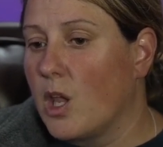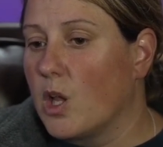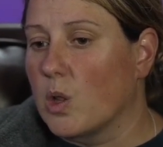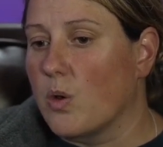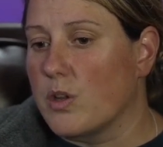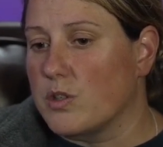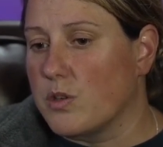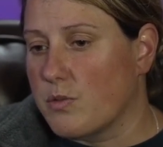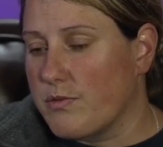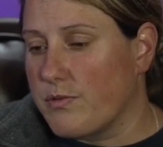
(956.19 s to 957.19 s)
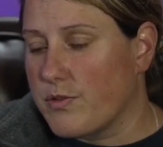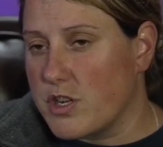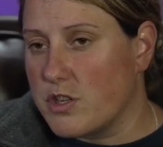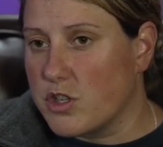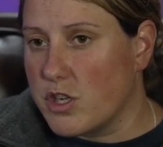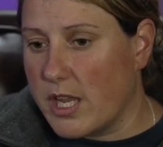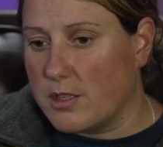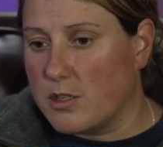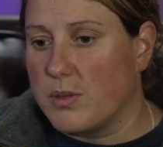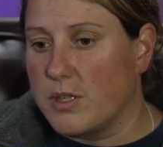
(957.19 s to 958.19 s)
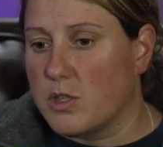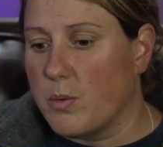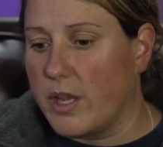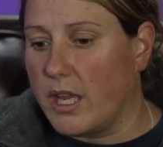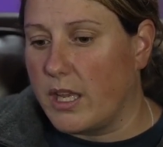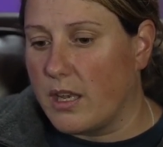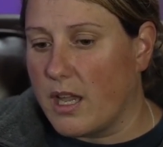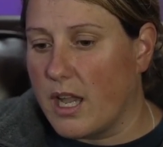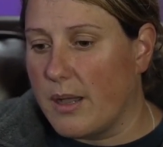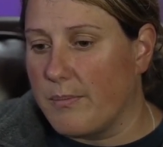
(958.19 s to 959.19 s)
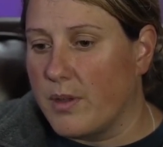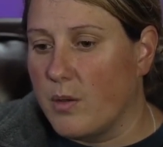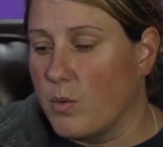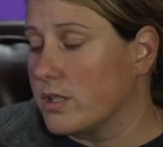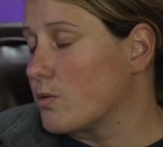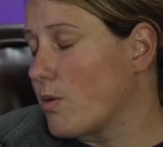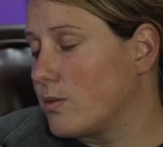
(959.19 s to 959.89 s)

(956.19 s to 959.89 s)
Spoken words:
learn to differentiate between what's right and